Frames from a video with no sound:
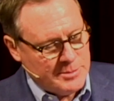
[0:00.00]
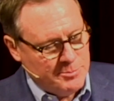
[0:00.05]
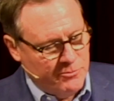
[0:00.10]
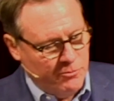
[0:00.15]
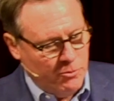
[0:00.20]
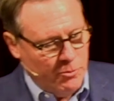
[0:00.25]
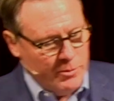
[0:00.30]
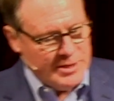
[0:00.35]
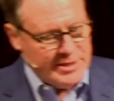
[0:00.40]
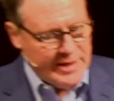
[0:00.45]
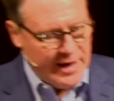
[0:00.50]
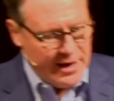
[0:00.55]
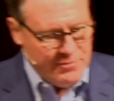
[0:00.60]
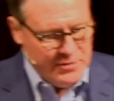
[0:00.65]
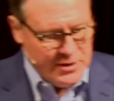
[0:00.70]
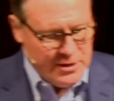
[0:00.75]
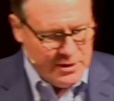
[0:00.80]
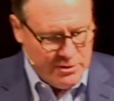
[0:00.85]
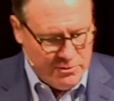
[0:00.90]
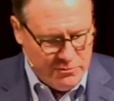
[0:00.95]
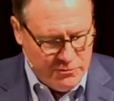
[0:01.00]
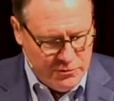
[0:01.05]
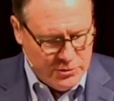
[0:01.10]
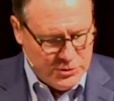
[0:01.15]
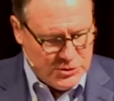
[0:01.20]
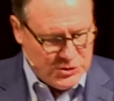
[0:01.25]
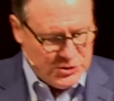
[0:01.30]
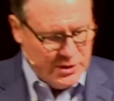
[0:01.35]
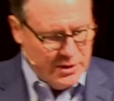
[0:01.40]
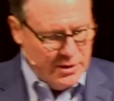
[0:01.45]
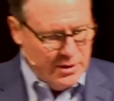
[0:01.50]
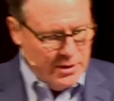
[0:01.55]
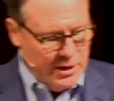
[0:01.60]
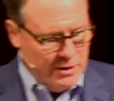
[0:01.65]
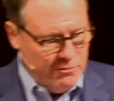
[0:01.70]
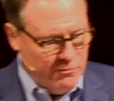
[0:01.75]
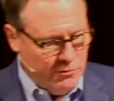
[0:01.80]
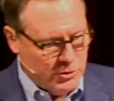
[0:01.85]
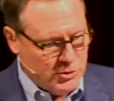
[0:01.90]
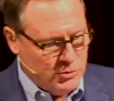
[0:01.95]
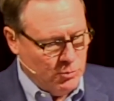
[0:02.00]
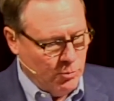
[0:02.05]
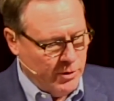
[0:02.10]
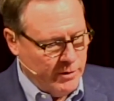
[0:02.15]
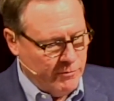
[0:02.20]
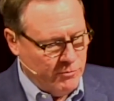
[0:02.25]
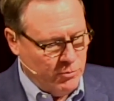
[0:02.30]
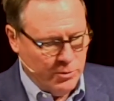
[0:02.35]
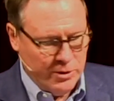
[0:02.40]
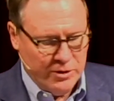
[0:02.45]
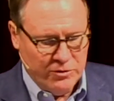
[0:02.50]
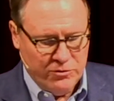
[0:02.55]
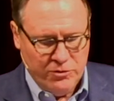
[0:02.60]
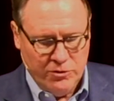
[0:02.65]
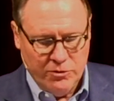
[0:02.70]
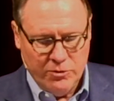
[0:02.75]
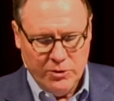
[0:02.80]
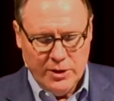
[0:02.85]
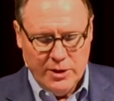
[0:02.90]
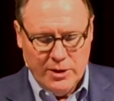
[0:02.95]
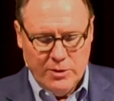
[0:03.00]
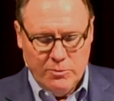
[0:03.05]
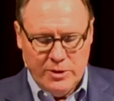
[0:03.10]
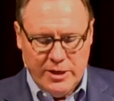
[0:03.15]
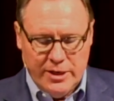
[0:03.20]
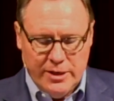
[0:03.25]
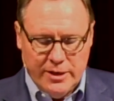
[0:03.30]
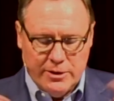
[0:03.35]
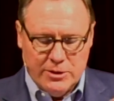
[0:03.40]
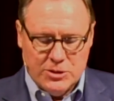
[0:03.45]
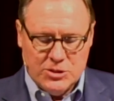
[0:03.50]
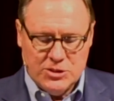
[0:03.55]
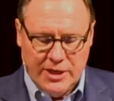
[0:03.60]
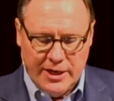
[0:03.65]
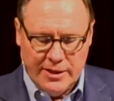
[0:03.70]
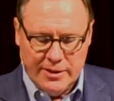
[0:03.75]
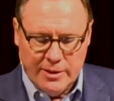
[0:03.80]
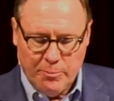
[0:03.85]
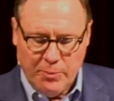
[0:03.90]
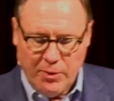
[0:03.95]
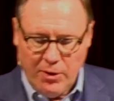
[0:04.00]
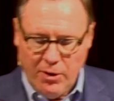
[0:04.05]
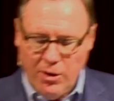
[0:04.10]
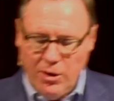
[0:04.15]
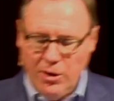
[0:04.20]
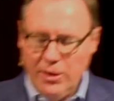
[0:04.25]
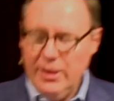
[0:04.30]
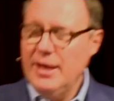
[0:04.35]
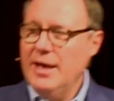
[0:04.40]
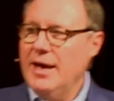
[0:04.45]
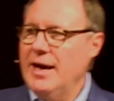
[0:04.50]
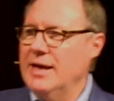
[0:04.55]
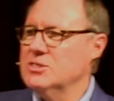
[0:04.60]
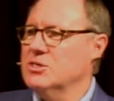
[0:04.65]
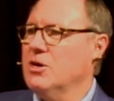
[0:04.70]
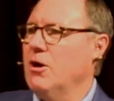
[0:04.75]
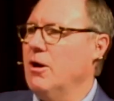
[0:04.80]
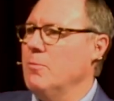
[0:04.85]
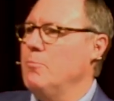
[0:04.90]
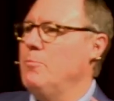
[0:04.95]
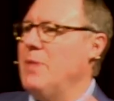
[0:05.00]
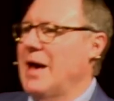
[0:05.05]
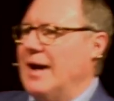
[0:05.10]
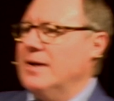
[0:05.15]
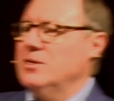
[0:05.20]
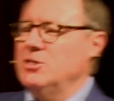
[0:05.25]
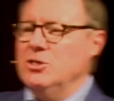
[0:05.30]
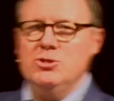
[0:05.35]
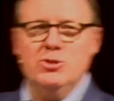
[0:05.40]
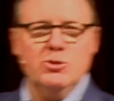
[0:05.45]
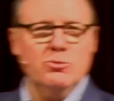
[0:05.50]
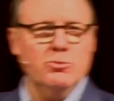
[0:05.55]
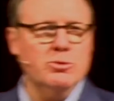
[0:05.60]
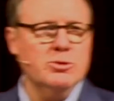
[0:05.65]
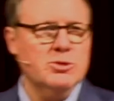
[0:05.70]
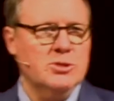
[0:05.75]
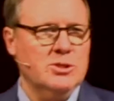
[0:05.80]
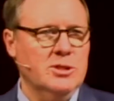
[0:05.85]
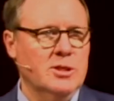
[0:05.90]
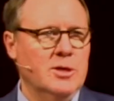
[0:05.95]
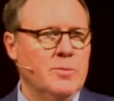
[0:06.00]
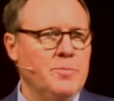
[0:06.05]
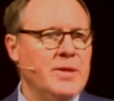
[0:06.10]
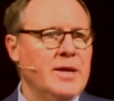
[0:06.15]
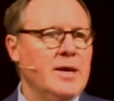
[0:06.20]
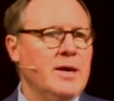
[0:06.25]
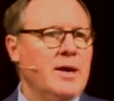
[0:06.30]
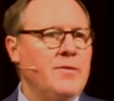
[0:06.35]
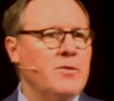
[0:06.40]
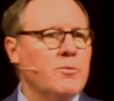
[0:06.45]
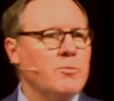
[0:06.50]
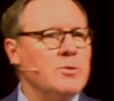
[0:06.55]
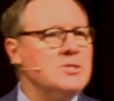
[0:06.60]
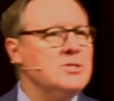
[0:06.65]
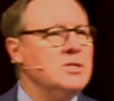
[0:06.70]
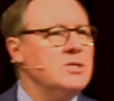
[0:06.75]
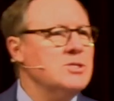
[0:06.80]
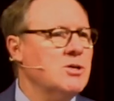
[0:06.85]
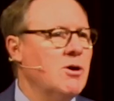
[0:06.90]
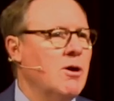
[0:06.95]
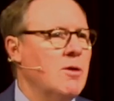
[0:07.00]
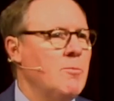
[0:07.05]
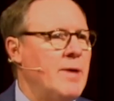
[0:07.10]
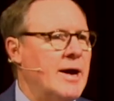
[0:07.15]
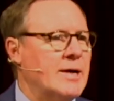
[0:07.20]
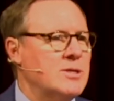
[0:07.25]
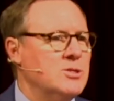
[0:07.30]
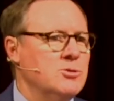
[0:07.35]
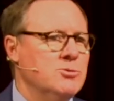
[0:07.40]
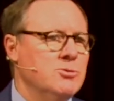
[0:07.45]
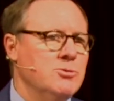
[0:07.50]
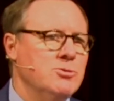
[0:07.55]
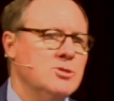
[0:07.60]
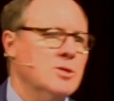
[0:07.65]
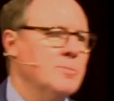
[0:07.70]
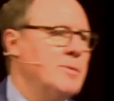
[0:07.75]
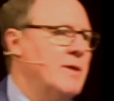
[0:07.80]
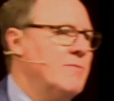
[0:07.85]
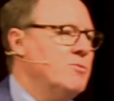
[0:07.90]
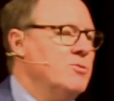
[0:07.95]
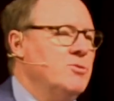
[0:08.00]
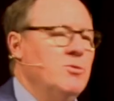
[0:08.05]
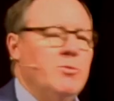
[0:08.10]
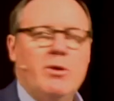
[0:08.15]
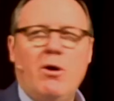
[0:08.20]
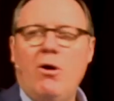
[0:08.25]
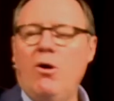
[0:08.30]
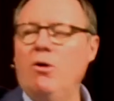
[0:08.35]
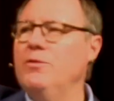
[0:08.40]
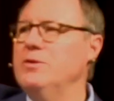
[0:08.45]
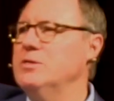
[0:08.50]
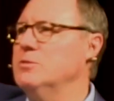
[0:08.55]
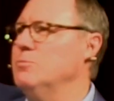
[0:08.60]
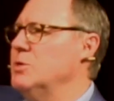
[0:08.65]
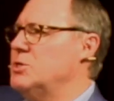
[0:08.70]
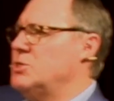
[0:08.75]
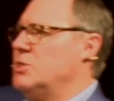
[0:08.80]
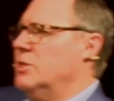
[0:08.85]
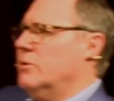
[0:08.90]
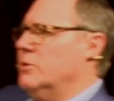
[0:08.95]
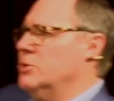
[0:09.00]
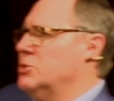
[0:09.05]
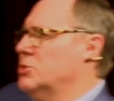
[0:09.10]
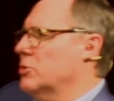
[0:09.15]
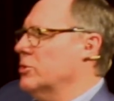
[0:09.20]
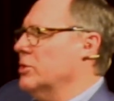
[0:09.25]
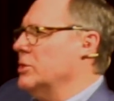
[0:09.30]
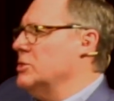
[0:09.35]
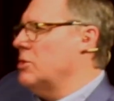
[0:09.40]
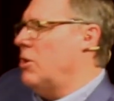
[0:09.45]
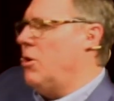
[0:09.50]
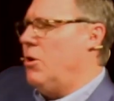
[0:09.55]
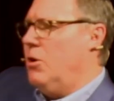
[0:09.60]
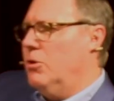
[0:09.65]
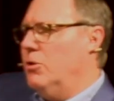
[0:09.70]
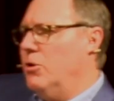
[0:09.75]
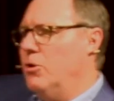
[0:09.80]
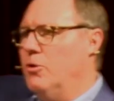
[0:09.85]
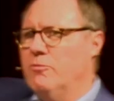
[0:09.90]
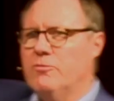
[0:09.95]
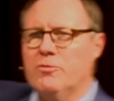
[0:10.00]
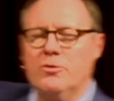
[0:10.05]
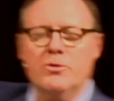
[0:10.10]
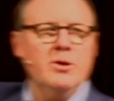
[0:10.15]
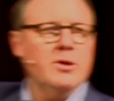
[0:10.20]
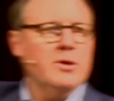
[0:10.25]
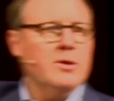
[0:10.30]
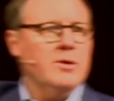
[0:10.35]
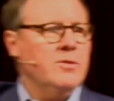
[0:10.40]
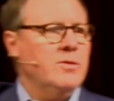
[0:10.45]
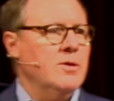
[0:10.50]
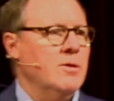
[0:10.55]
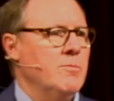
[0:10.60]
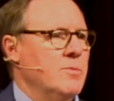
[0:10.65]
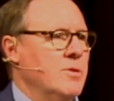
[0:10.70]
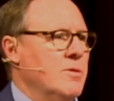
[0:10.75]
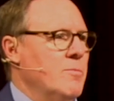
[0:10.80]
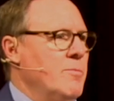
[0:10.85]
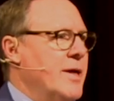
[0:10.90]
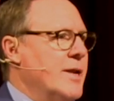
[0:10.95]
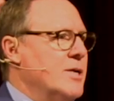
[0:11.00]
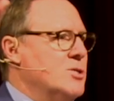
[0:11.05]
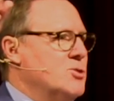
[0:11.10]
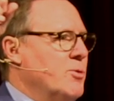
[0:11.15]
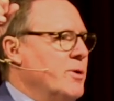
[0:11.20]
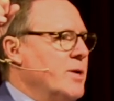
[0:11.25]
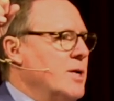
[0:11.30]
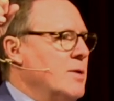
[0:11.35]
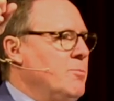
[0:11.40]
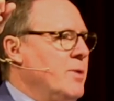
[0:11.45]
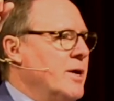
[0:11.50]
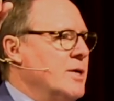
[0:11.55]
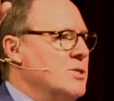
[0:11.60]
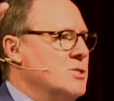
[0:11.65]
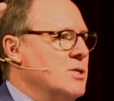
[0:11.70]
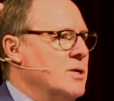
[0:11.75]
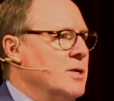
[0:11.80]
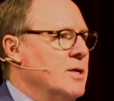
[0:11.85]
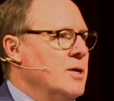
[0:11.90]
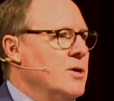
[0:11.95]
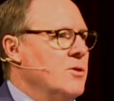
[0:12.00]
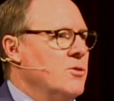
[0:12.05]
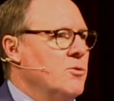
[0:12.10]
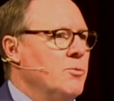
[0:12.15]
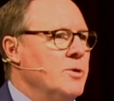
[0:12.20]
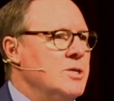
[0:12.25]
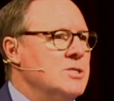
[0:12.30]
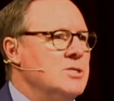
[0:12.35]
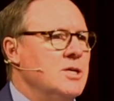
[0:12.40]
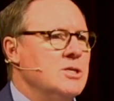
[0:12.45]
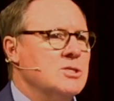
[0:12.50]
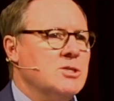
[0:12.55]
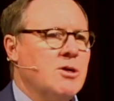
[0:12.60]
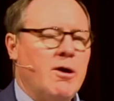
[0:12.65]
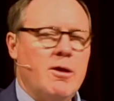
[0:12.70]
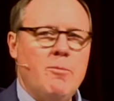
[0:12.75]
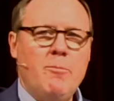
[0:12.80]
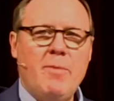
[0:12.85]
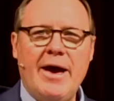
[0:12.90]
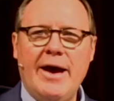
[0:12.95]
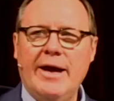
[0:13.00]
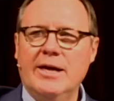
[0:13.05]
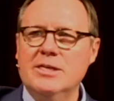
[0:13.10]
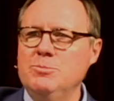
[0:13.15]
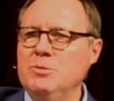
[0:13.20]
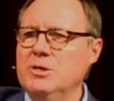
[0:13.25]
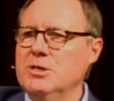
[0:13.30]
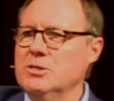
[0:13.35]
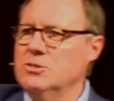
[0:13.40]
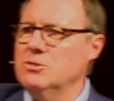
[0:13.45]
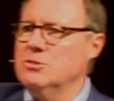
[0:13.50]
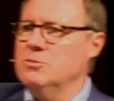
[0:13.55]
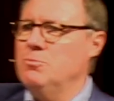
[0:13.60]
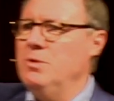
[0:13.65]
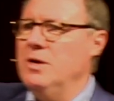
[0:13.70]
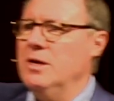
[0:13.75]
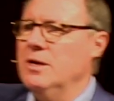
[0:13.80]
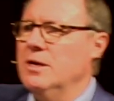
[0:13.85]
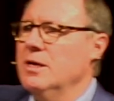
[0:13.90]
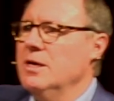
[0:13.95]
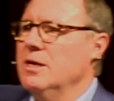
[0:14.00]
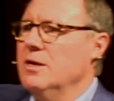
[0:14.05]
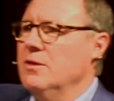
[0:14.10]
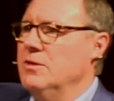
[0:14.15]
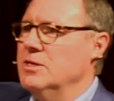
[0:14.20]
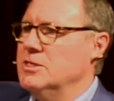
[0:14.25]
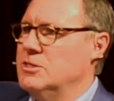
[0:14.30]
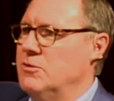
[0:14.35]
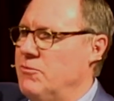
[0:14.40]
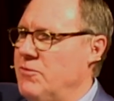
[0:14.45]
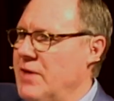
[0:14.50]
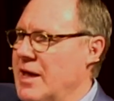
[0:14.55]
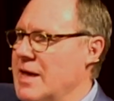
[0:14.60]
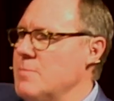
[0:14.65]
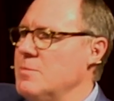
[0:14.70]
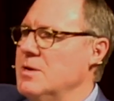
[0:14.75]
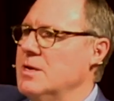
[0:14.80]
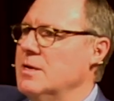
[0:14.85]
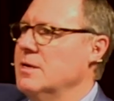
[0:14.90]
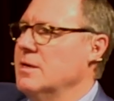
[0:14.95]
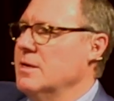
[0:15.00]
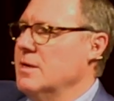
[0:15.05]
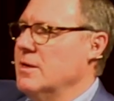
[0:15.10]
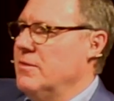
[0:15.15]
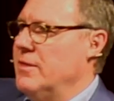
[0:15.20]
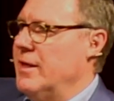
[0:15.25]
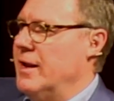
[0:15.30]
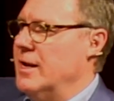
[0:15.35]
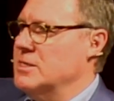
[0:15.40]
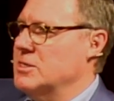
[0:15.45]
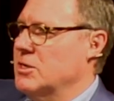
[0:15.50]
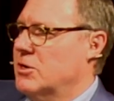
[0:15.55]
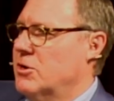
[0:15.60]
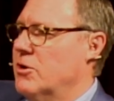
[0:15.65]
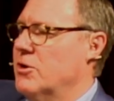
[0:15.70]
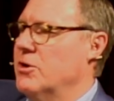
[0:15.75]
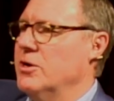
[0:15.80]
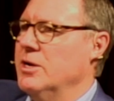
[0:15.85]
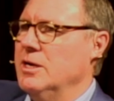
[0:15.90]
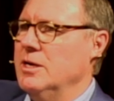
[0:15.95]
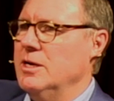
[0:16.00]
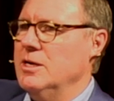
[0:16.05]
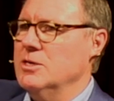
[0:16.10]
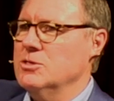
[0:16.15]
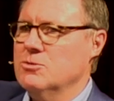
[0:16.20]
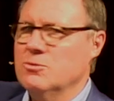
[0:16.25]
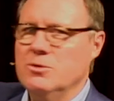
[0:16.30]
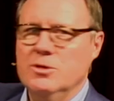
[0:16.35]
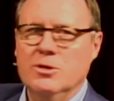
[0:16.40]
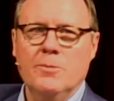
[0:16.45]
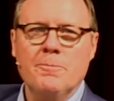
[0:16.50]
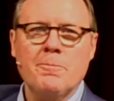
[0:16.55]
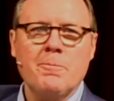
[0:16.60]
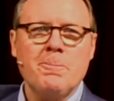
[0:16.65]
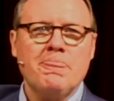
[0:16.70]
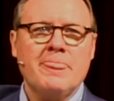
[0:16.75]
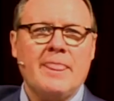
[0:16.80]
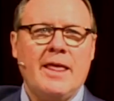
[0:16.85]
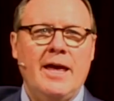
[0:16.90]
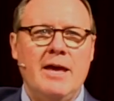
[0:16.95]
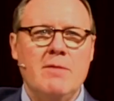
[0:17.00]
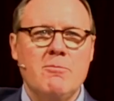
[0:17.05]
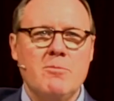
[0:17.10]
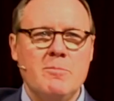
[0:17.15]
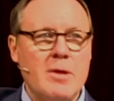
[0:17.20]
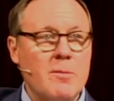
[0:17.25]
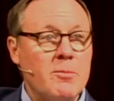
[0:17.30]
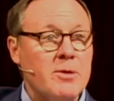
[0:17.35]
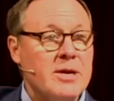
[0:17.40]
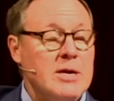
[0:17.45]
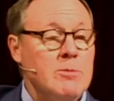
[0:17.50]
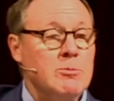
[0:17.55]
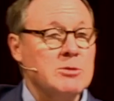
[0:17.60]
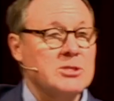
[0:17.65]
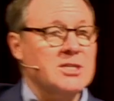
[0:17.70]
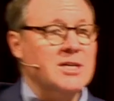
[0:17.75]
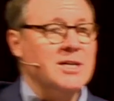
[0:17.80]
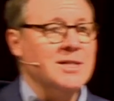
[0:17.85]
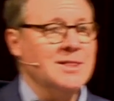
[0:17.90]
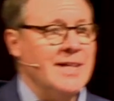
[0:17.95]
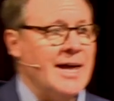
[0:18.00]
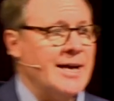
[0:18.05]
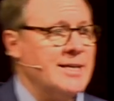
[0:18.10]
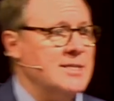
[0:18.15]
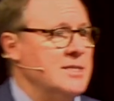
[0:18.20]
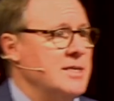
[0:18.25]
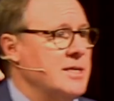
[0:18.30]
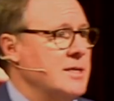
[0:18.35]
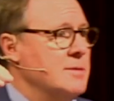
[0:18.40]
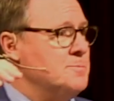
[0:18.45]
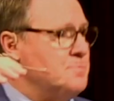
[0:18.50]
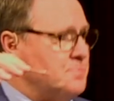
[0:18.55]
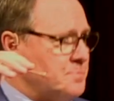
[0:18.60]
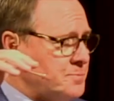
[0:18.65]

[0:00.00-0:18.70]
before we dive in here in verse, in verse 1 of 22, we need to understand that Paul has gone back to Jerusalem. And the reason he's gone back to Jerusalem after doing all these missionary journeys all over the, the Mediterranean basin. The reason he's gone back is because there's been this famine that has occurred in Israel. And remember, he was collecting,